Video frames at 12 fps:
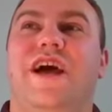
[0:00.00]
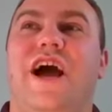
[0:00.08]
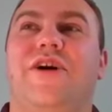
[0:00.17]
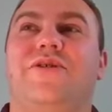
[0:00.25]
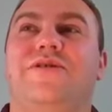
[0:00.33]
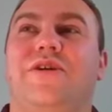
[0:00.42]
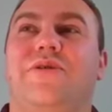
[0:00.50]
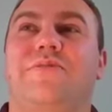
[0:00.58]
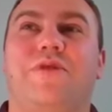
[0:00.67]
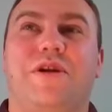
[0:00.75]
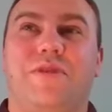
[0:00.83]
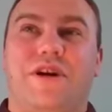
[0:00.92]
How they were
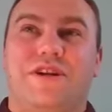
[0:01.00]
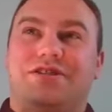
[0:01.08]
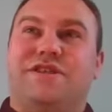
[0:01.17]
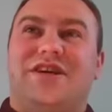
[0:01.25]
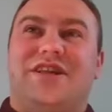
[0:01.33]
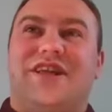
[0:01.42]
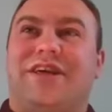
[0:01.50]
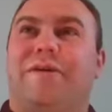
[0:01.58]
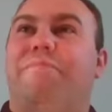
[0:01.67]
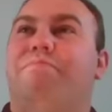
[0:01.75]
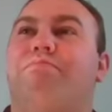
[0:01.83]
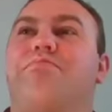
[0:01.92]
pretty much like
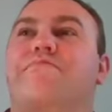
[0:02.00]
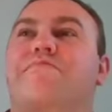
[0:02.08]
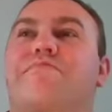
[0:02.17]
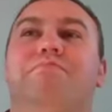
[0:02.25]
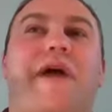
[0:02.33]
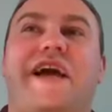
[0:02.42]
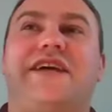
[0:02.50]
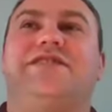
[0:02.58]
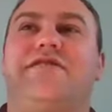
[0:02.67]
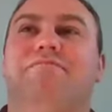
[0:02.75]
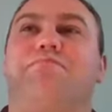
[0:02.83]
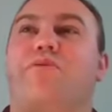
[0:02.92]
a
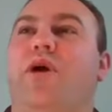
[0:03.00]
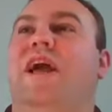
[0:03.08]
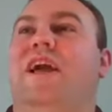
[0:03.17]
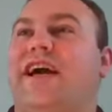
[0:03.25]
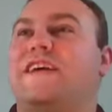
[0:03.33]
massive brick.